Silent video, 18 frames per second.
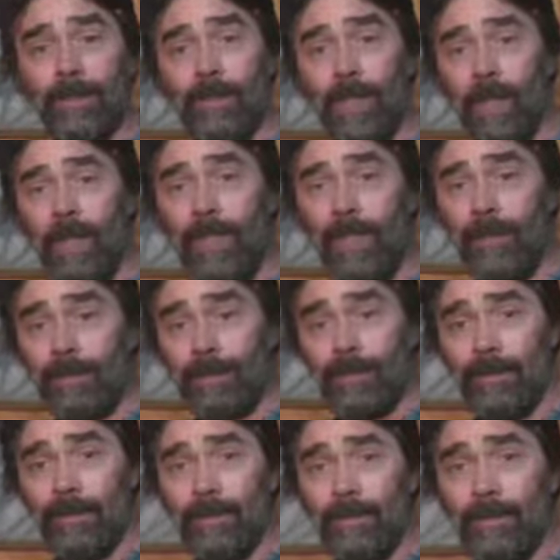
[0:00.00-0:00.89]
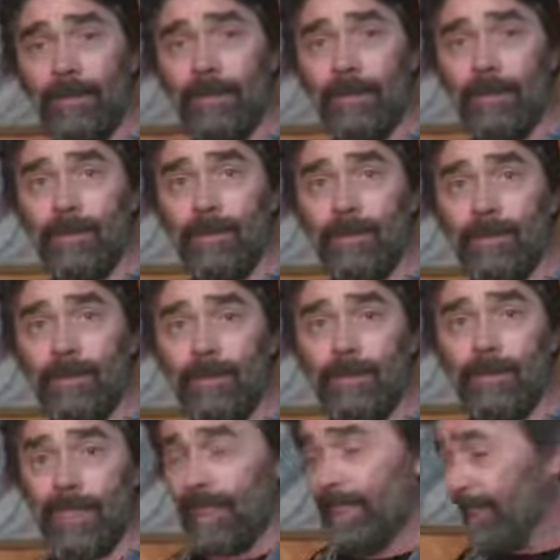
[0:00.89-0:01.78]
Right?
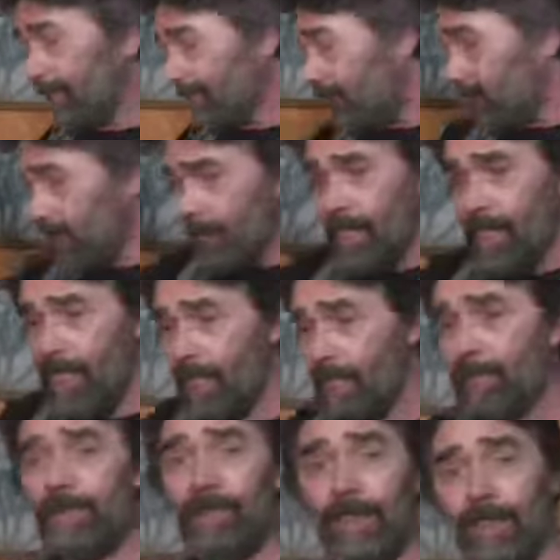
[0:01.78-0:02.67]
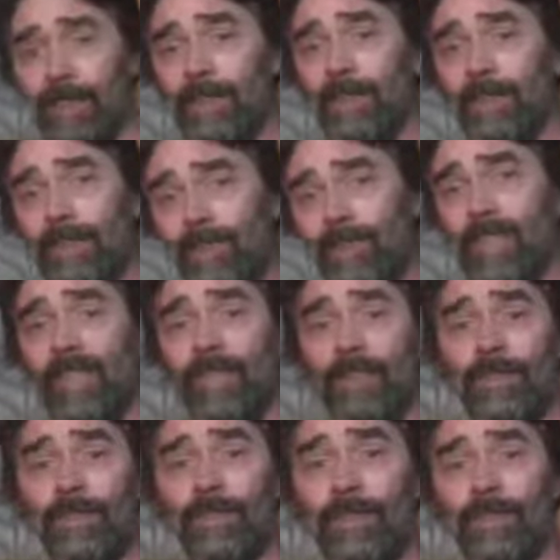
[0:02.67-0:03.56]
Believe John, Jesus
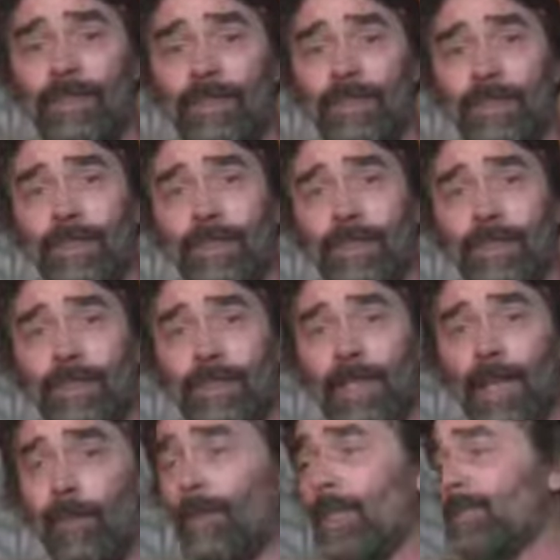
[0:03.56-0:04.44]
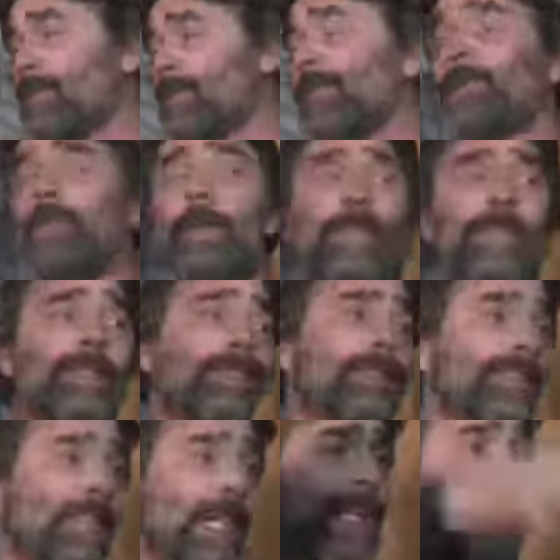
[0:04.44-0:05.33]
says. I want you to
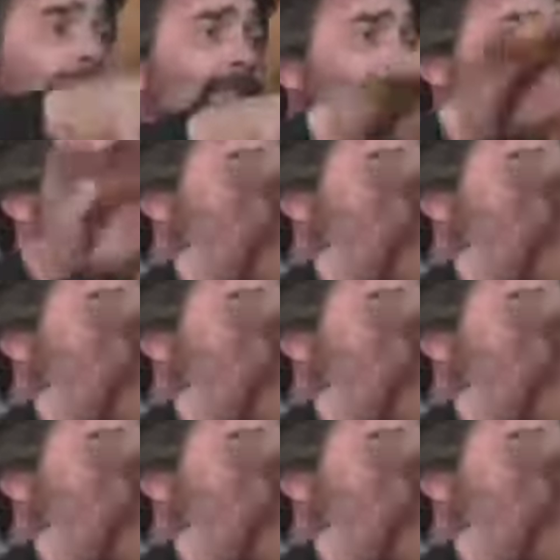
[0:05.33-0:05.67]
believe John the